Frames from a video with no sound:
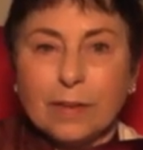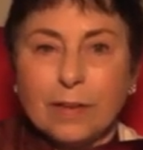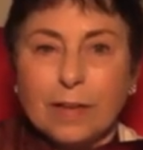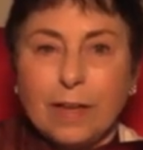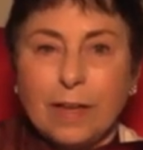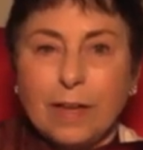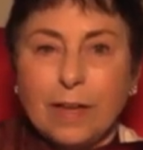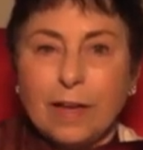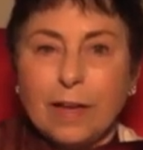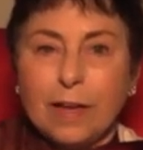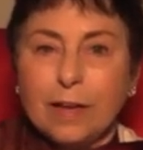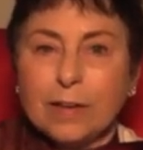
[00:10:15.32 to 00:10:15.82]

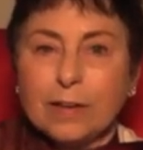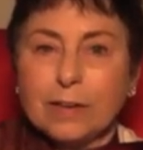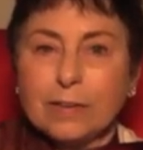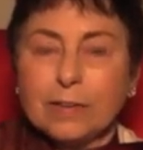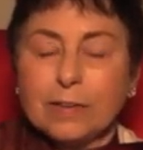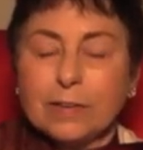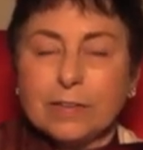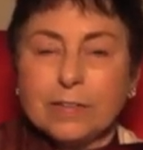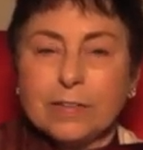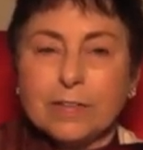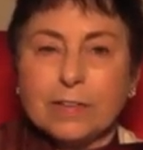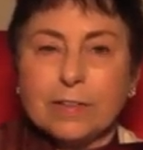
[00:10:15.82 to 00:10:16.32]

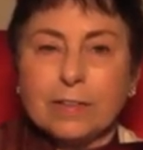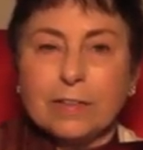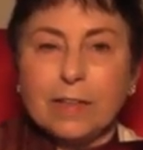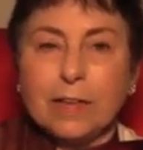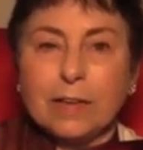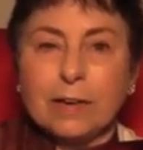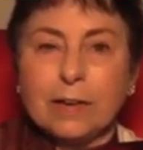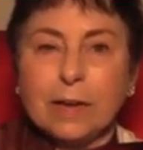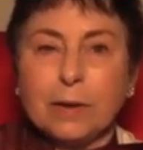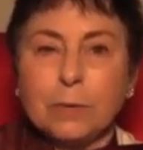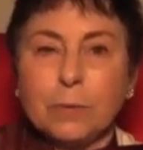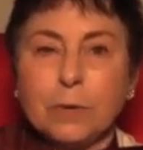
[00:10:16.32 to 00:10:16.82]
and
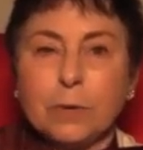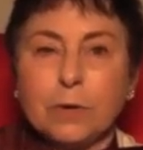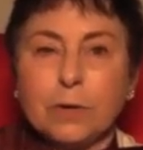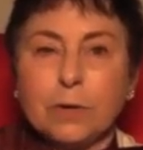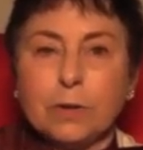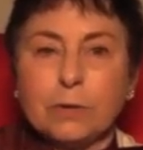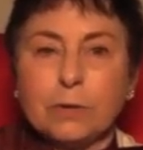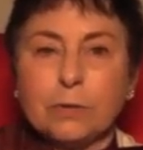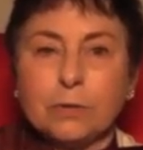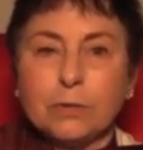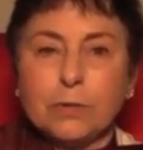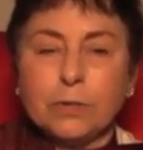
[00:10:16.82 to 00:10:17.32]
then I would
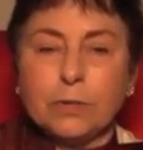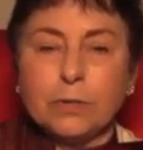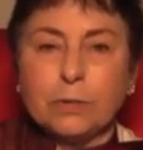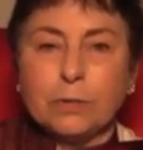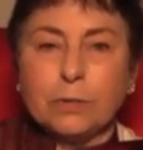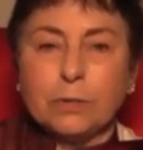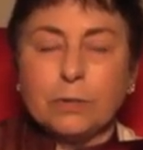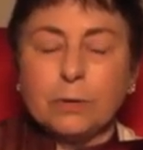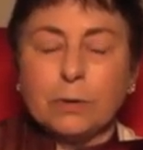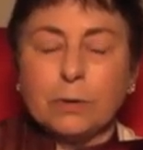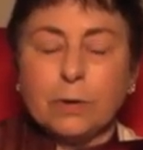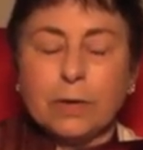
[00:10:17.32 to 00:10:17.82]
go
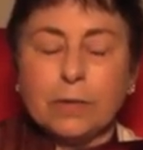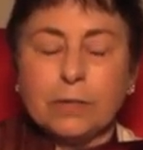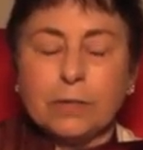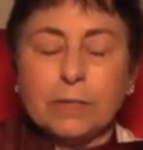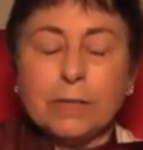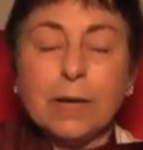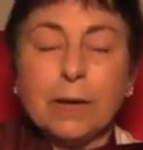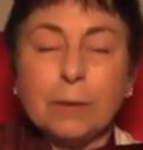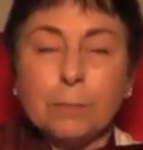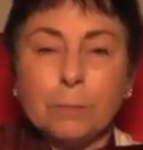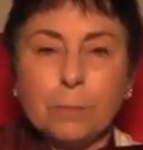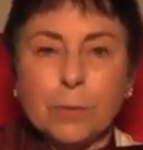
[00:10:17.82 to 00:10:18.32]
to a
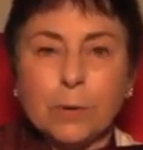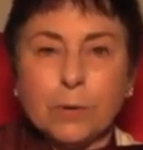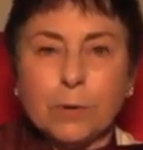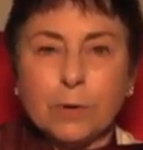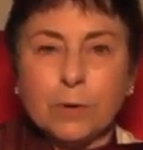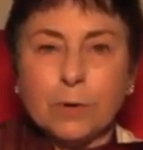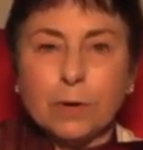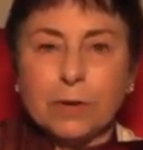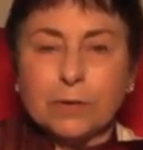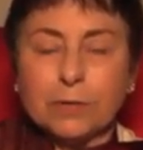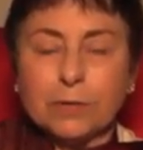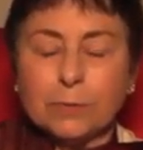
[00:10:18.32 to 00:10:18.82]

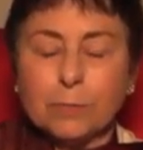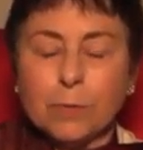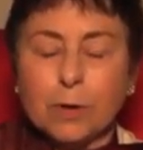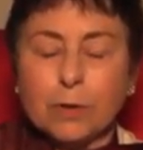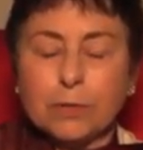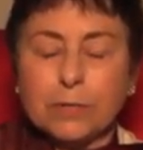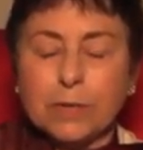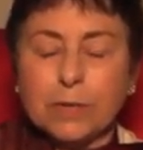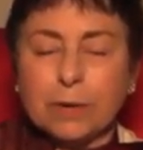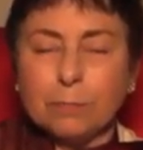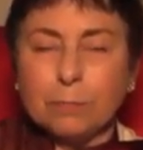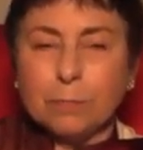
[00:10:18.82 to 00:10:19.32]
temple, a small
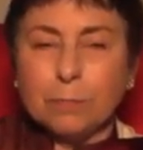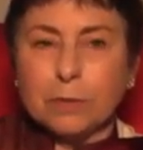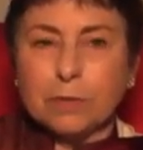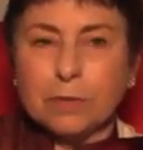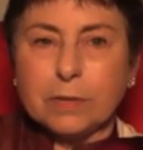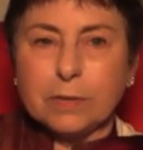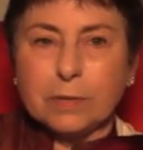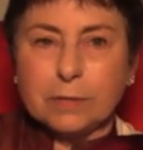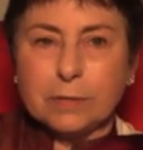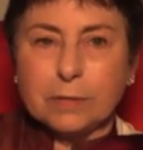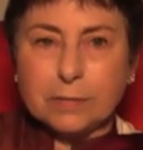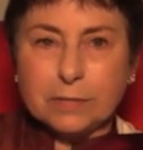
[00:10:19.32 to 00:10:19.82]
temple
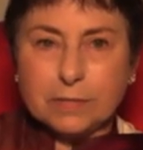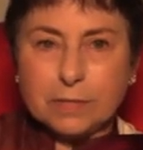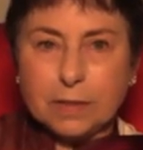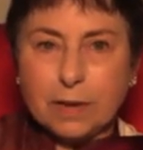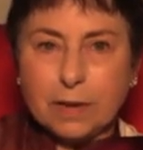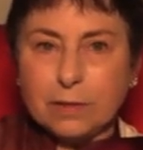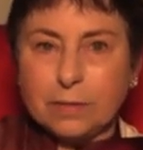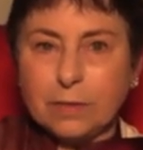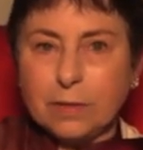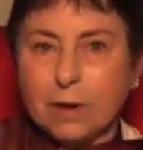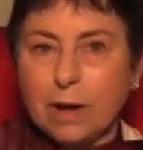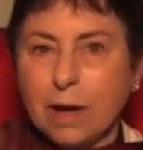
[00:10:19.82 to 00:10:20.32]

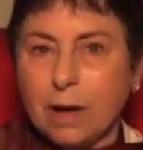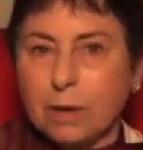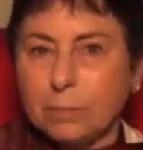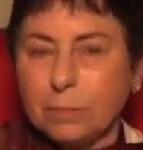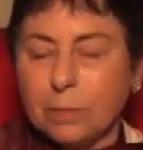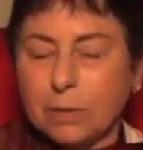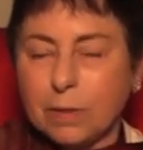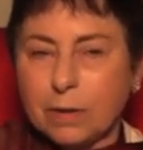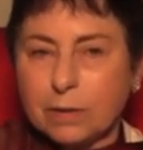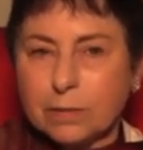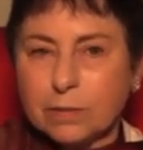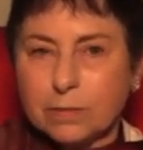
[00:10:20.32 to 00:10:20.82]
inside the
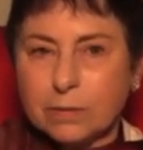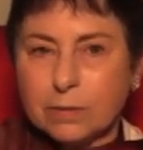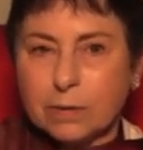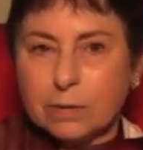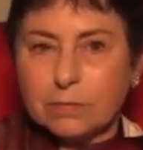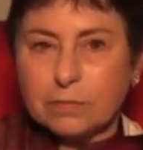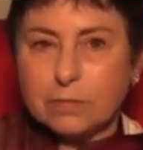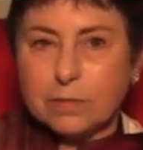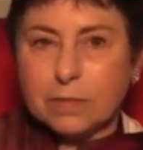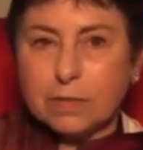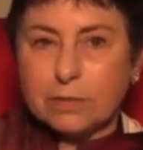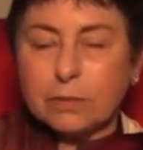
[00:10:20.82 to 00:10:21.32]
complex
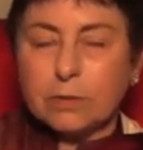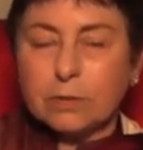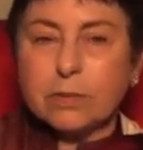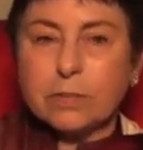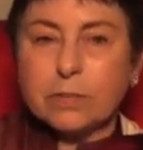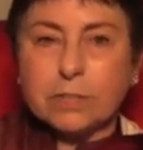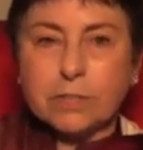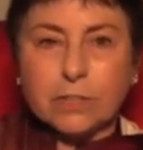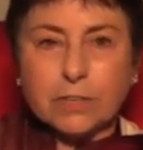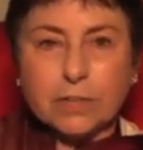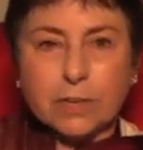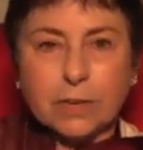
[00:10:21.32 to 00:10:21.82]
of
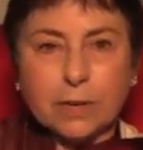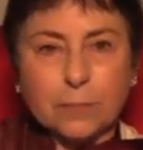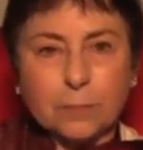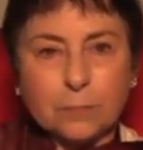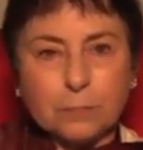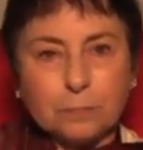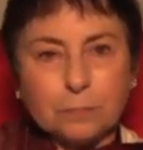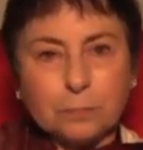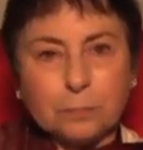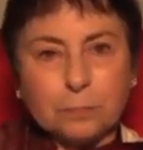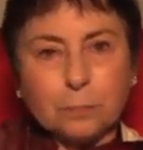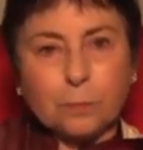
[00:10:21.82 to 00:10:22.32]
Daitokuji.
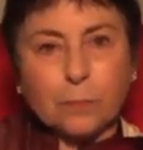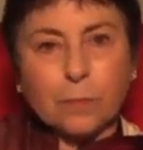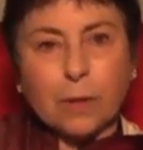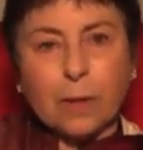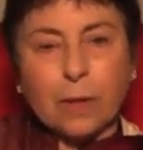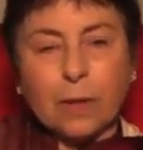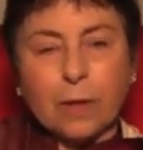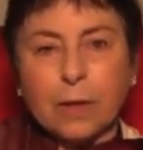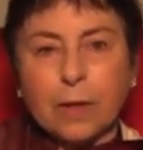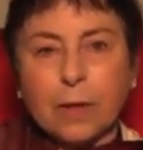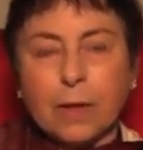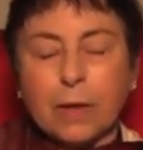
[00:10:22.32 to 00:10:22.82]

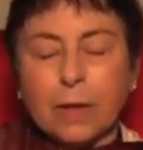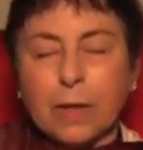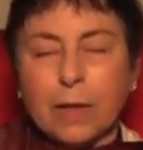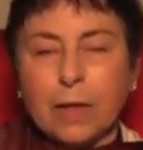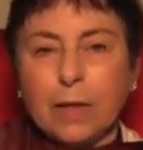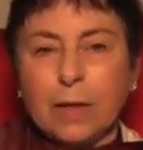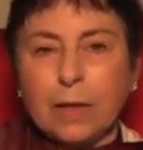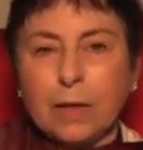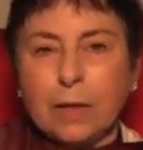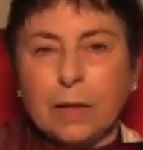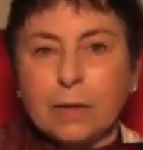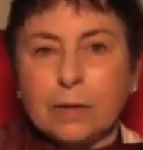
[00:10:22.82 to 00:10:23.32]

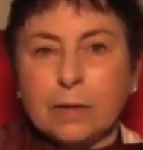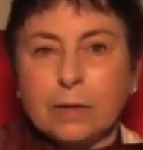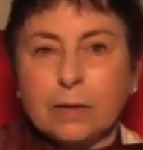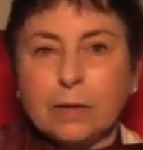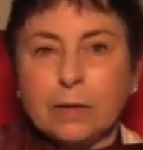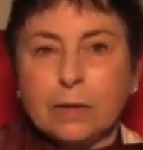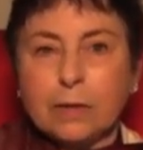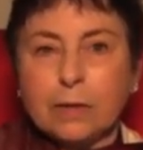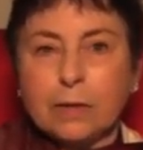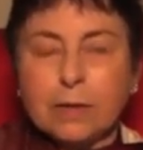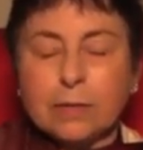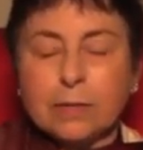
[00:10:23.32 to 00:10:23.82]
And
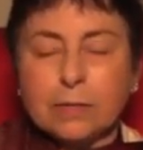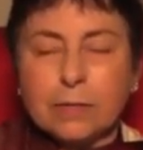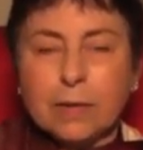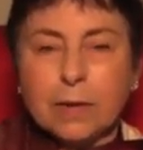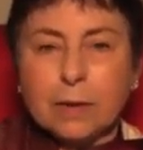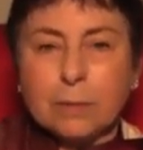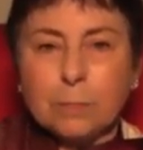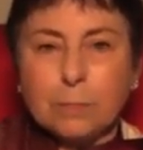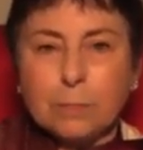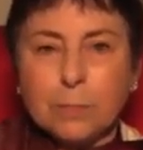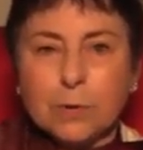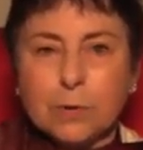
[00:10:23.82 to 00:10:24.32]
in that
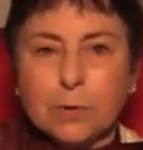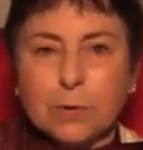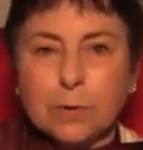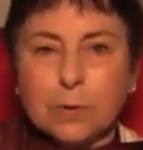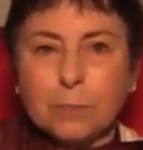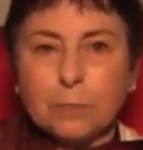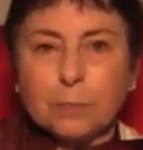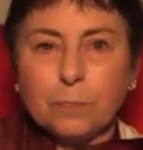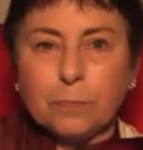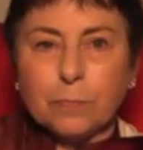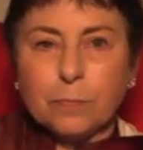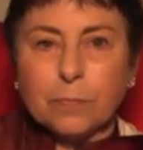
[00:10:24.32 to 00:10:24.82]
temple,
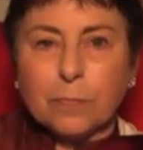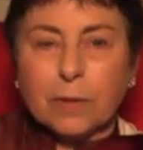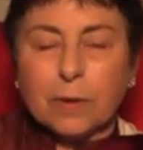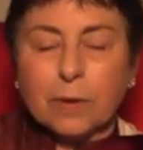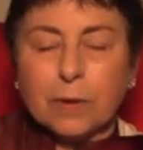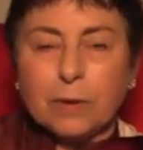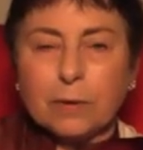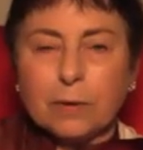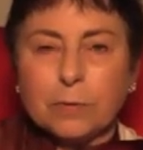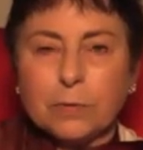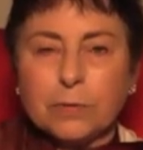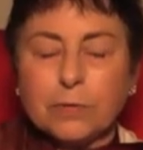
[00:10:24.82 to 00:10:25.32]

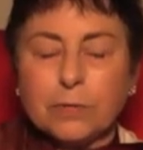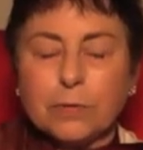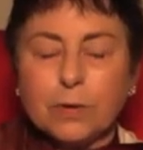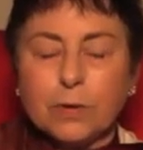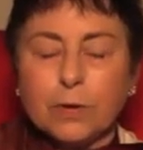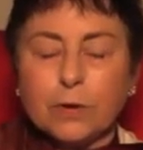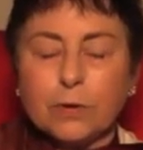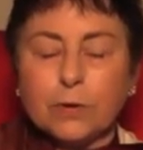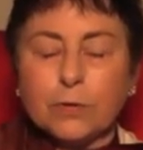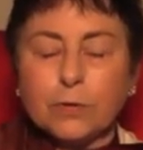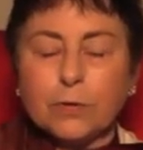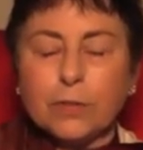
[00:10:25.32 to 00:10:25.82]
it was
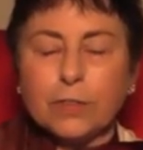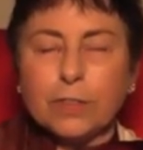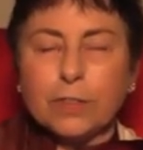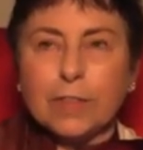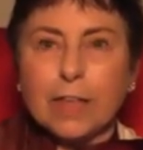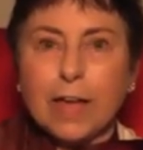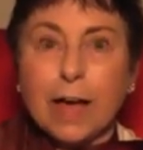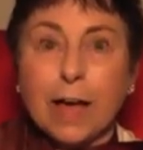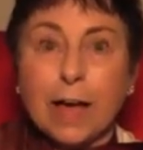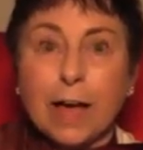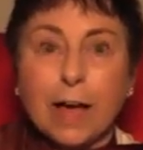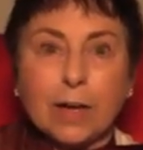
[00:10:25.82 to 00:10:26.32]
known
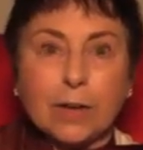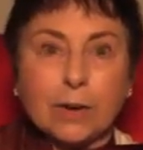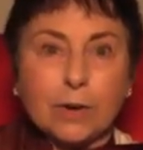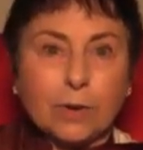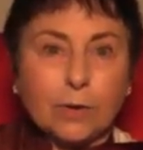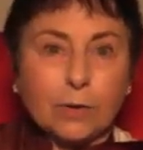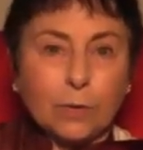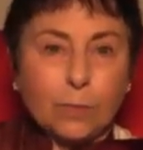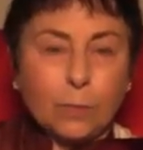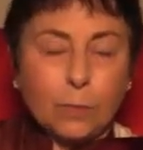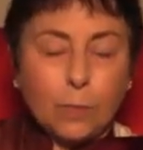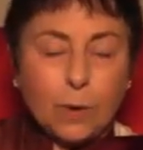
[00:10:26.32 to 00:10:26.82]
that
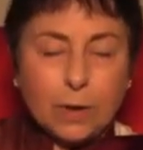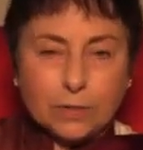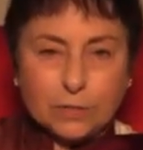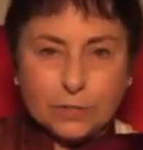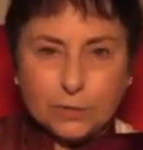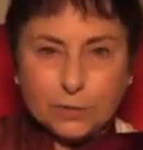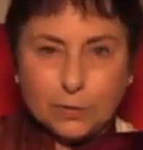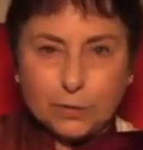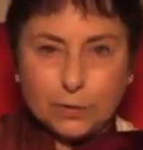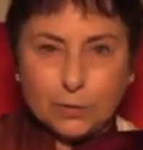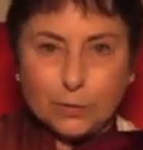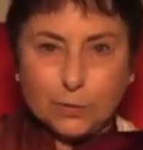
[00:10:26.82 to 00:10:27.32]

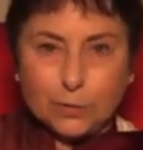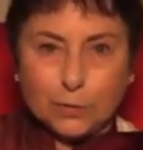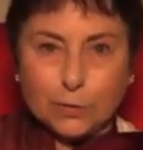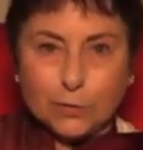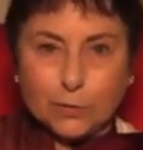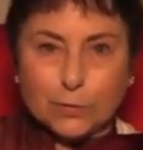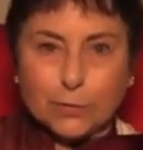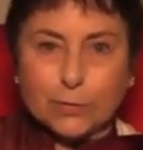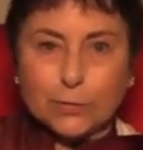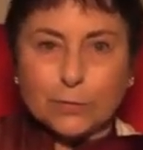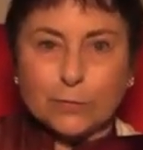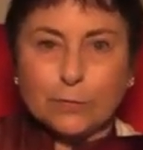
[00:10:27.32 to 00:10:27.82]

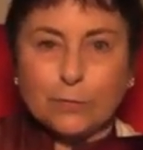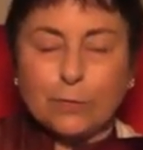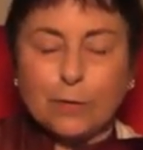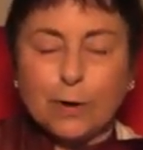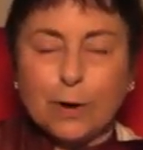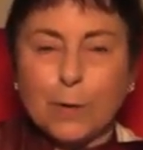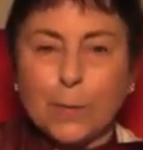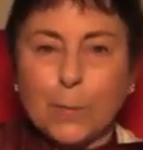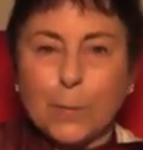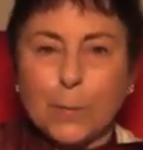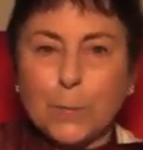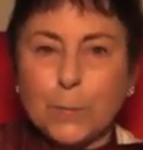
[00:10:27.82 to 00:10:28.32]
Westerners
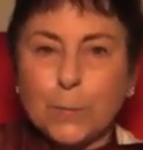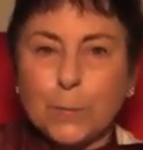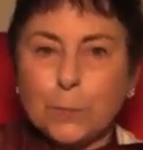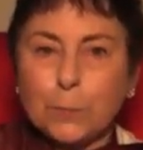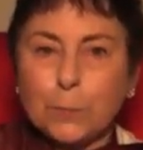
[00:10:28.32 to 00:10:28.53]
from